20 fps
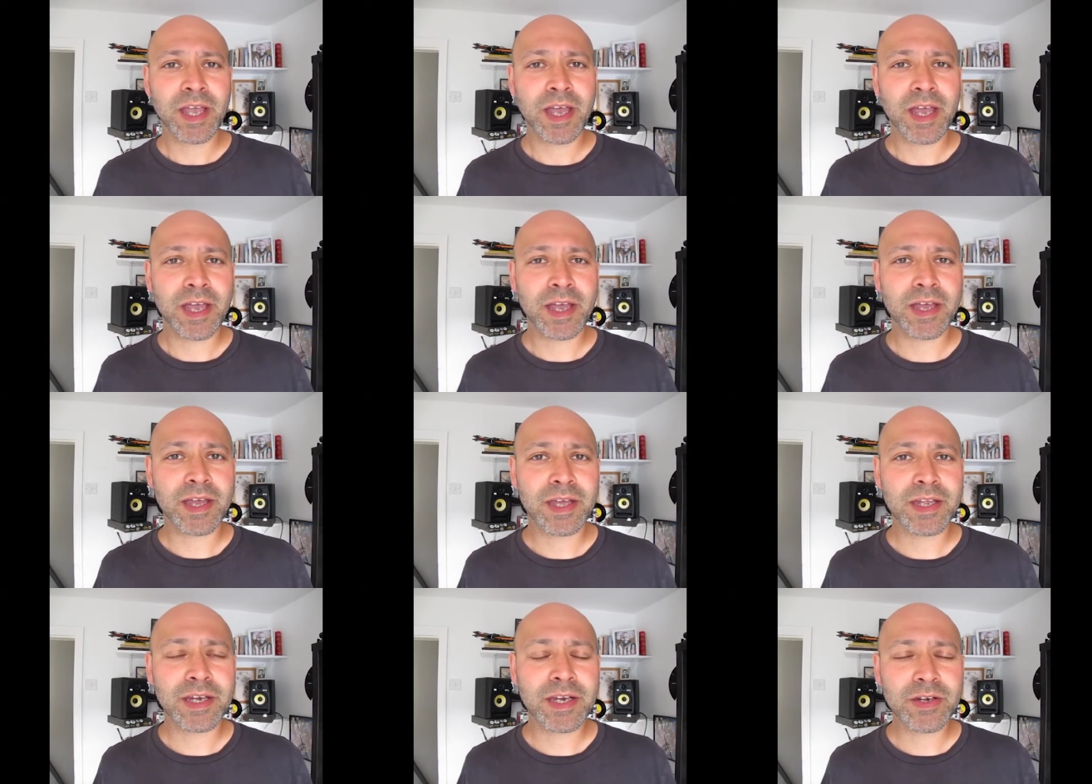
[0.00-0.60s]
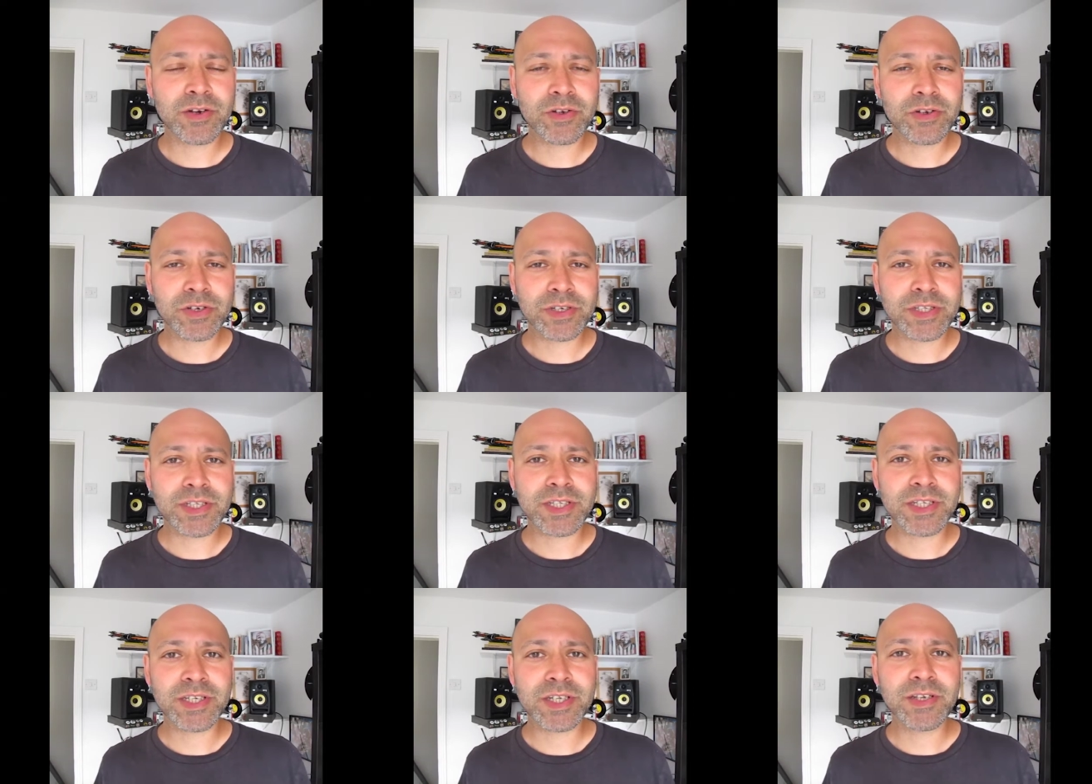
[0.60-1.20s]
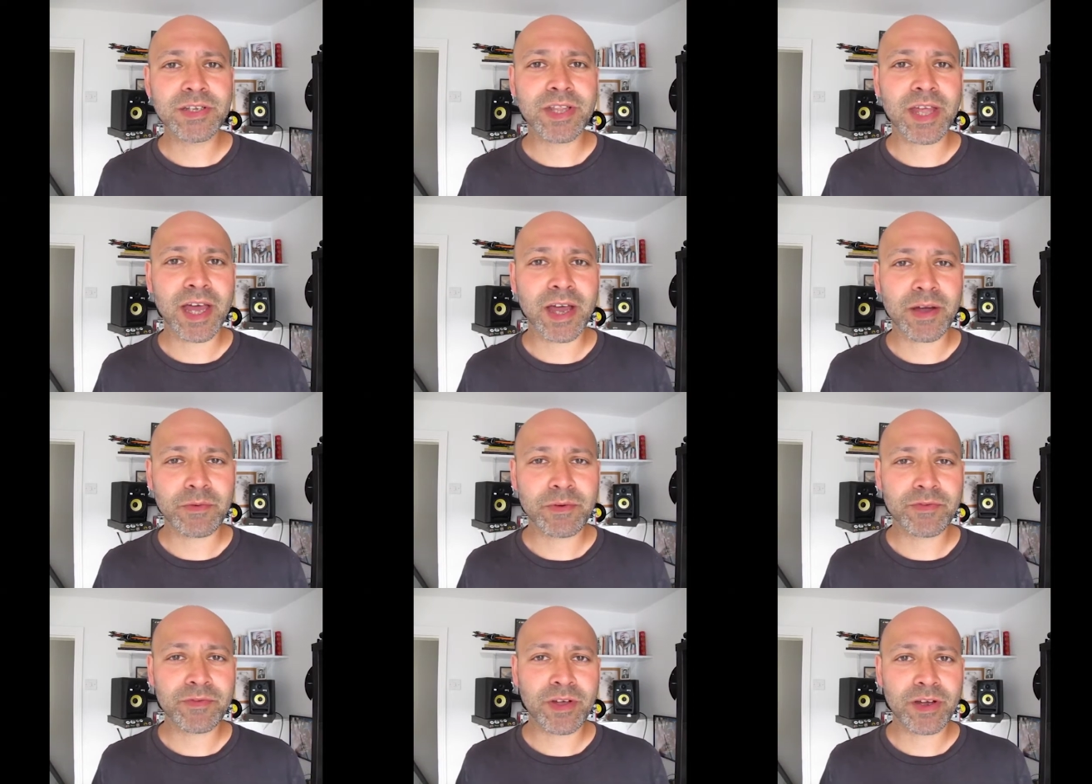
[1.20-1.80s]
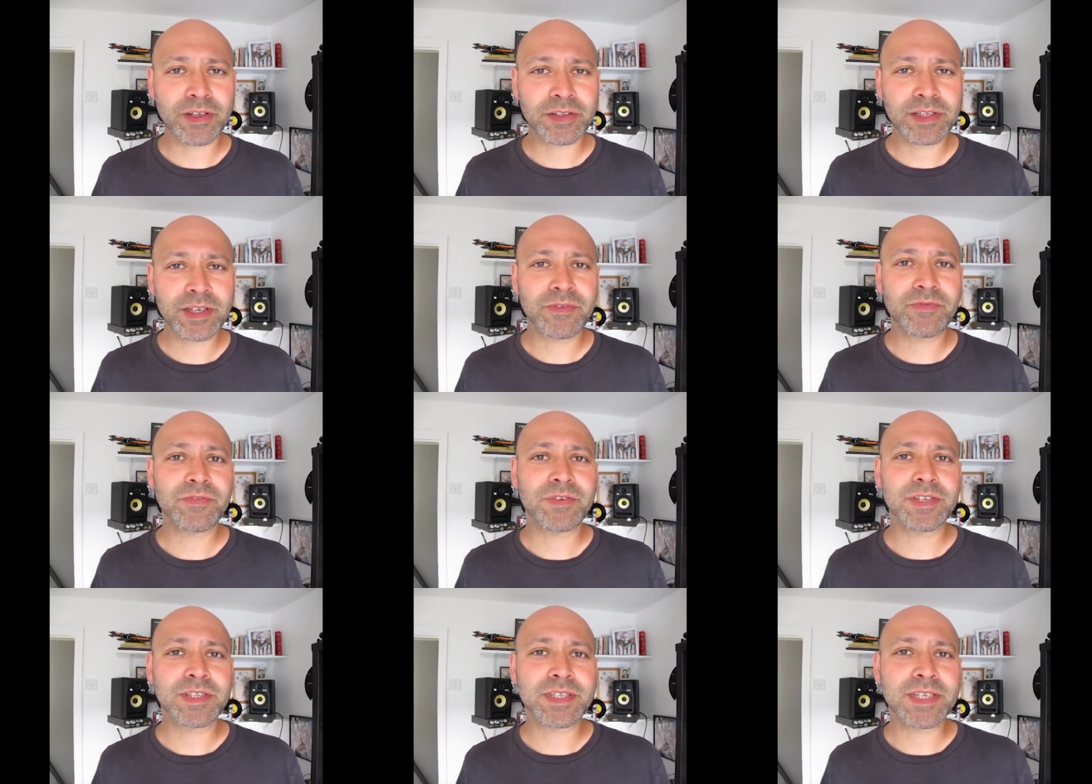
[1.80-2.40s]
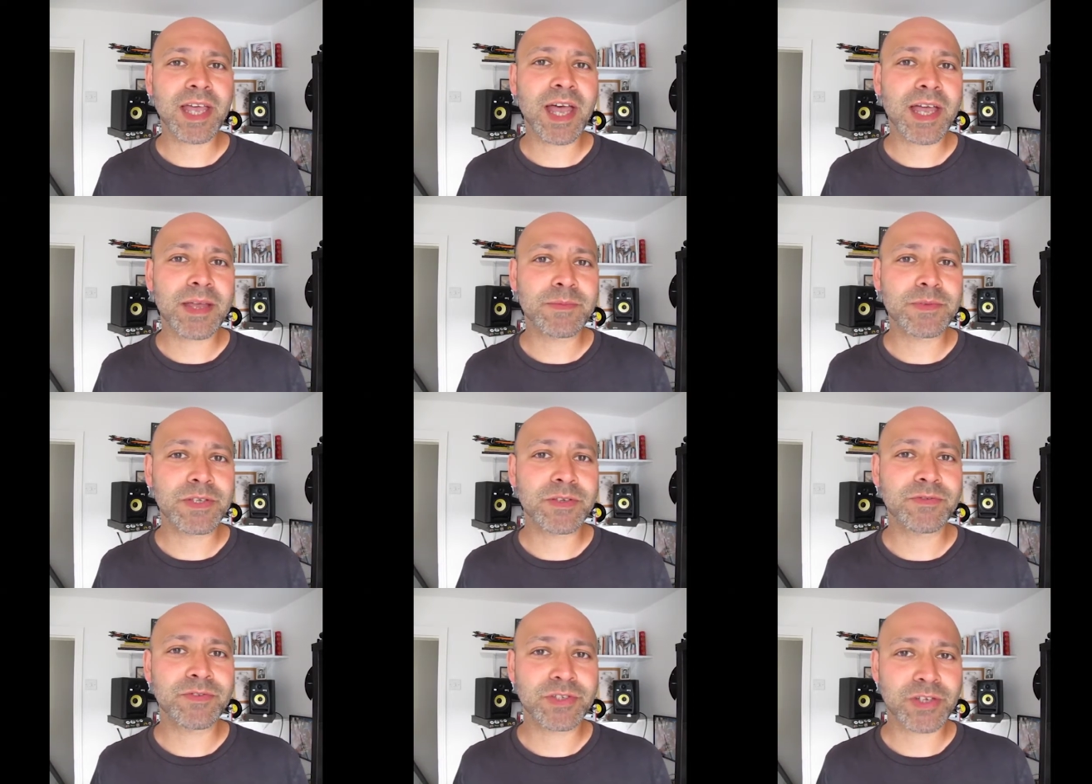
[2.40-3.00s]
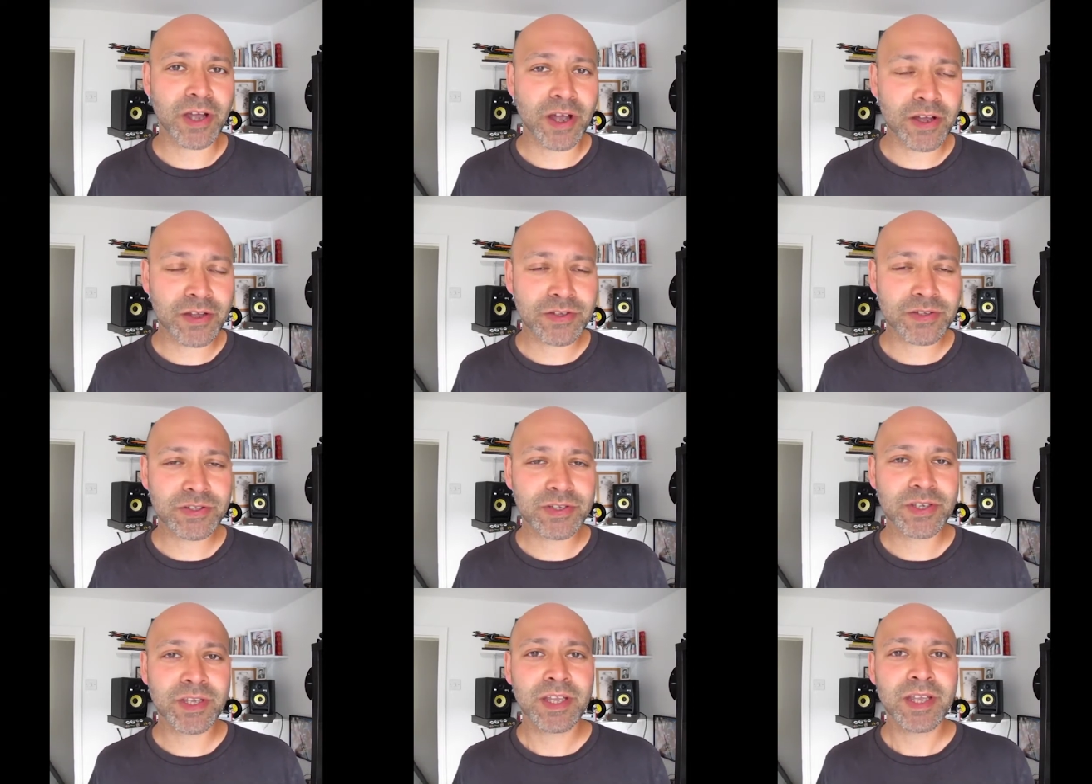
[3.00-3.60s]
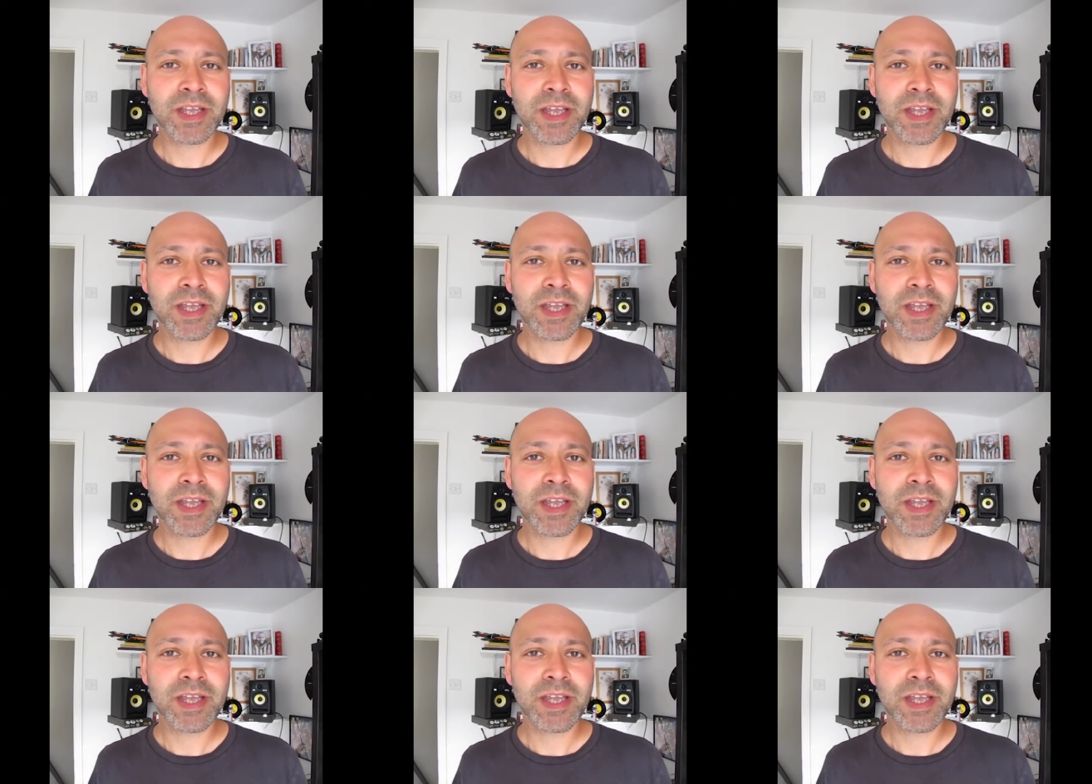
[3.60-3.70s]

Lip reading: And in order to do that, we've got different types of shots